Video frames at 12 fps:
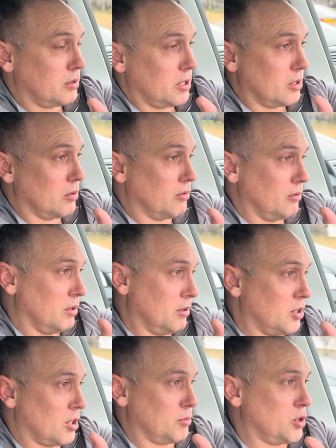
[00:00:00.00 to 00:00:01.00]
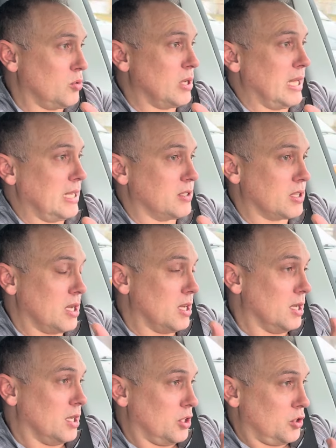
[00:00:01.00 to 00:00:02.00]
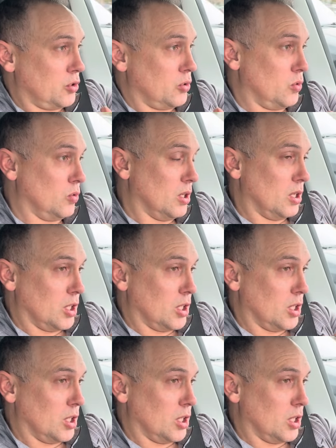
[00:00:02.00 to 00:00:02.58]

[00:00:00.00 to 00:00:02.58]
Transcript: it took them 2 days to